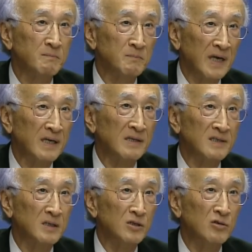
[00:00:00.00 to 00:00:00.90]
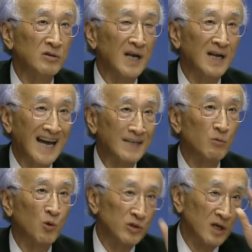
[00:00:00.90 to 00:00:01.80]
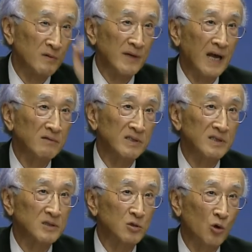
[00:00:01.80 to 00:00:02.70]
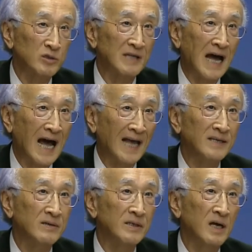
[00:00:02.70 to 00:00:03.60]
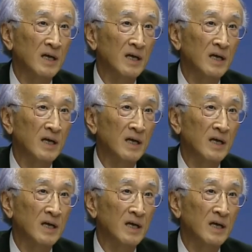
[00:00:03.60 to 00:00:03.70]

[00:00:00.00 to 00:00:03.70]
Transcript: making the nuclear light water reactors cost higher and